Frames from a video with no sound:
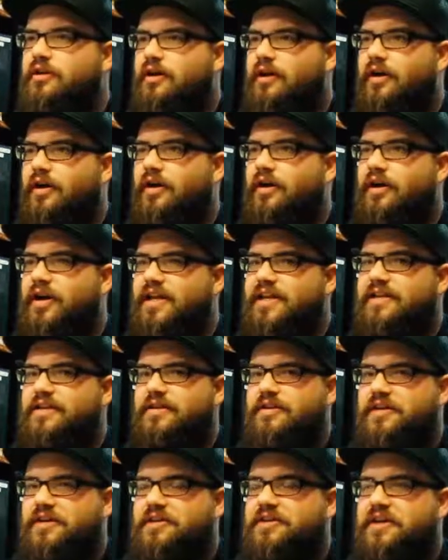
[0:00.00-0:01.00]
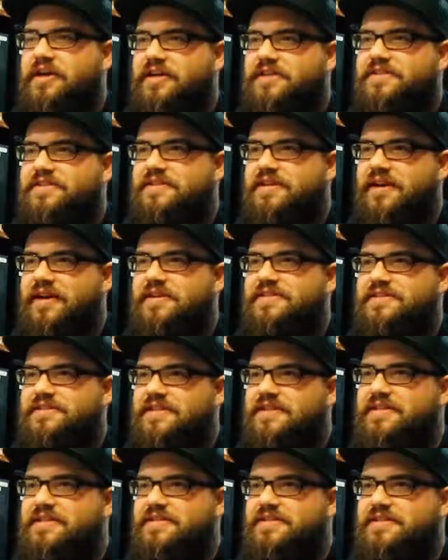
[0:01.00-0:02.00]
in
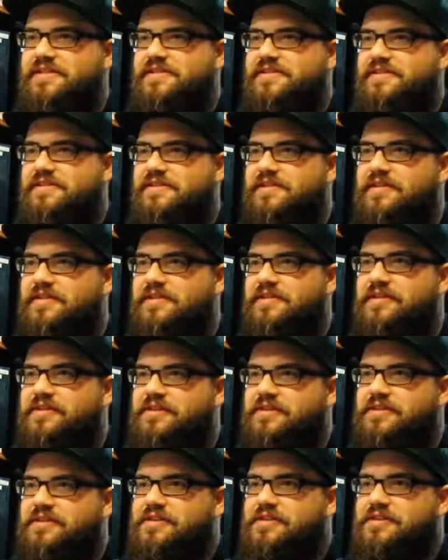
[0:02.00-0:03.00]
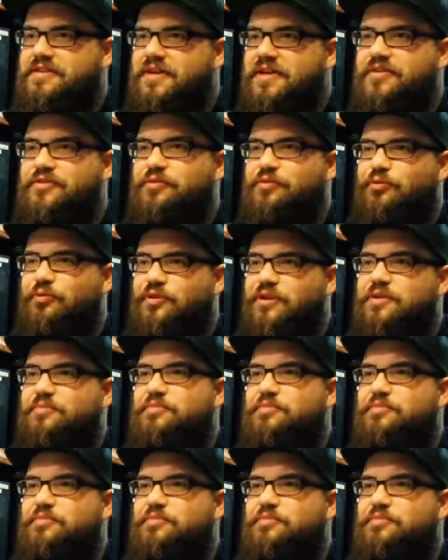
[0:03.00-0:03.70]
hindsight isn't really